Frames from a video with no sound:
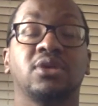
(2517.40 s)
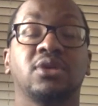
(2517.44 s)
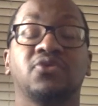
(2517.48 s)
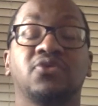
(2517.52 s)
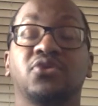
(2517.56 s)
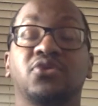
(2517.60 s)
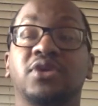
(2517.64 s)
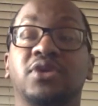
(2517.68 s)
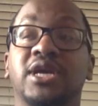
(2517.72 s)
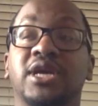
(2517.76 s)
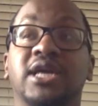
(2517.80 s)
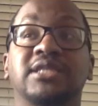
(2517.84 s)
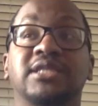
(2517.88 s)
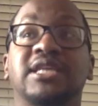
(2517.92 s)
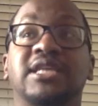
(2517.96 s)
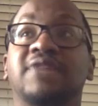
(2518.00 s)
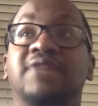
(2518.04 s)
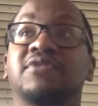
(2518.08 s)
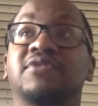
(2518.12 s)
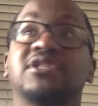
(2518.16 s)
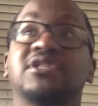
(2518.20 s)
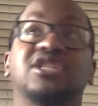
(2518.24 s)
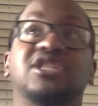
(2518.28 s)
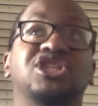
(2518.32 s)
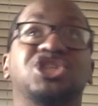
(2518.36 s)
you guys
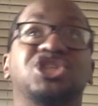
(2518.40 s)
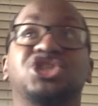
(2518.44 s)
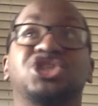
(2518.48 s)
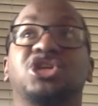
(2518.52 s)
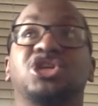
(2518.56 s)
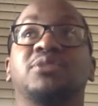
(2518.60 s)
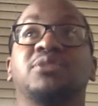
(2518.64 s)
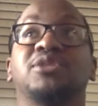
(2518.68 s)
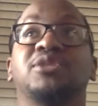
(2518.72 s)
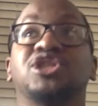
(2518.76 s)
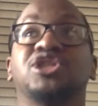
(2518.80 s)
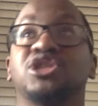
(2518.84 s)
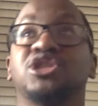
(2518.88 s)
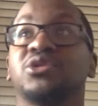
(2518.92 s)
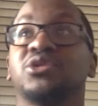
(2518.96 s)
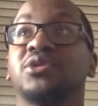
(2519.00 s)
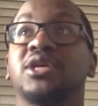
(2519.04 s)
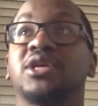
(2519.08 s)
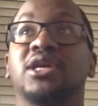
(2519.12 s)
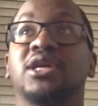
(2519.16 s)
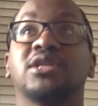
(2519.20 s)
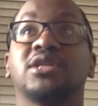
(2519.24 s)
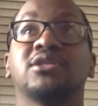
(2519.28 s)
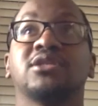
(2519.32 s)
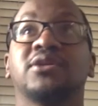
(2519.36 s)
haven't seen Sherman
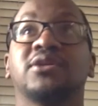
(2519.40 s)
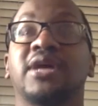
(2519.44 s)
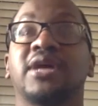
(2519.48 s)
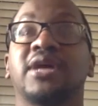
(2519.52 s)
Showcase on